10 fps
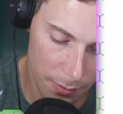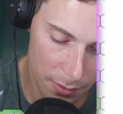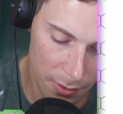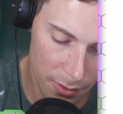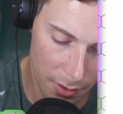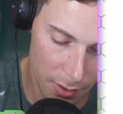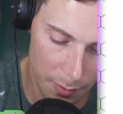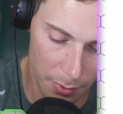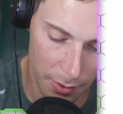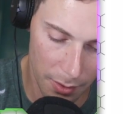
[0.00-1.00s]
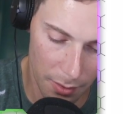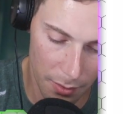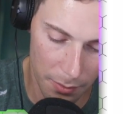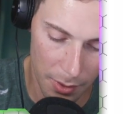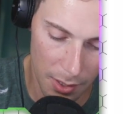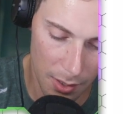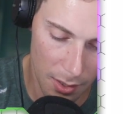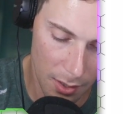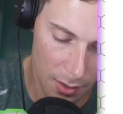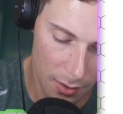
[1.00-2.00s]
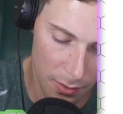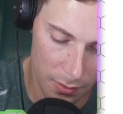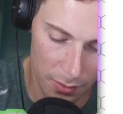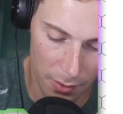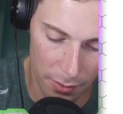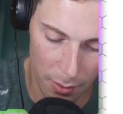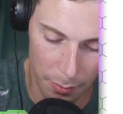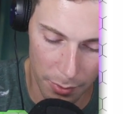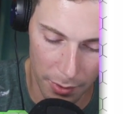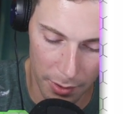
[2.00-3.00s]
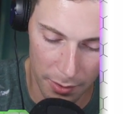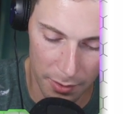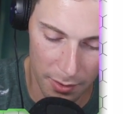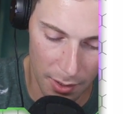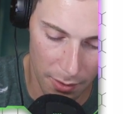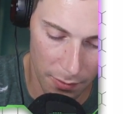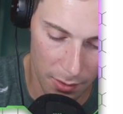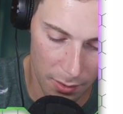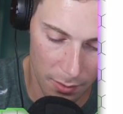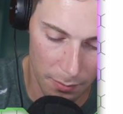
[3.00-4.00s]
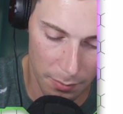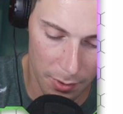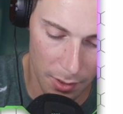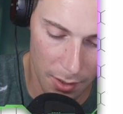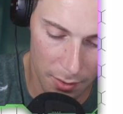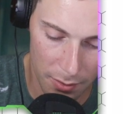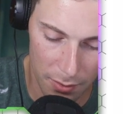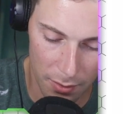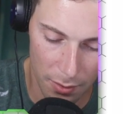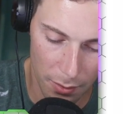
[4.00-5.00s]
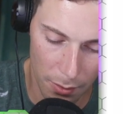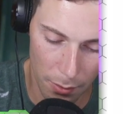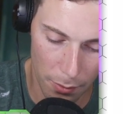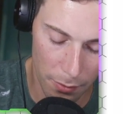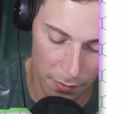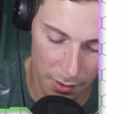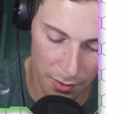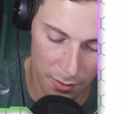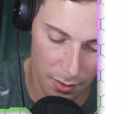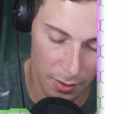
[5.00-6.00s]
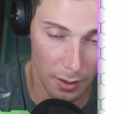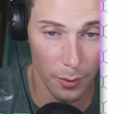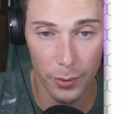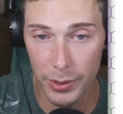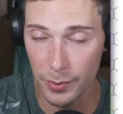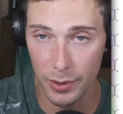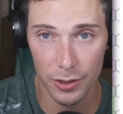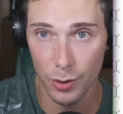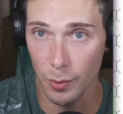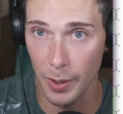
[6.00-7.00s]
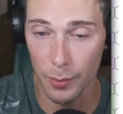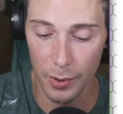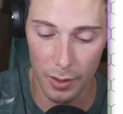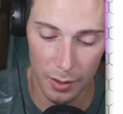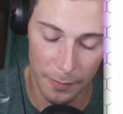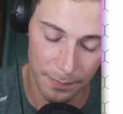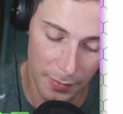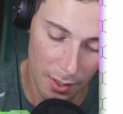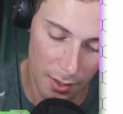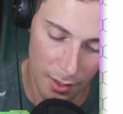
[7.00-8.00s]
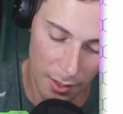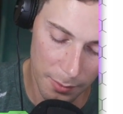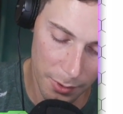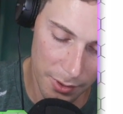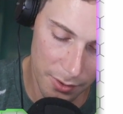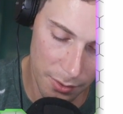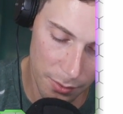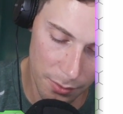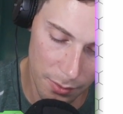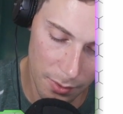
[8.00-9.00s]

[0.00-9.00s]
6.3 0.7 plus over. I always want to show my work. I'm going to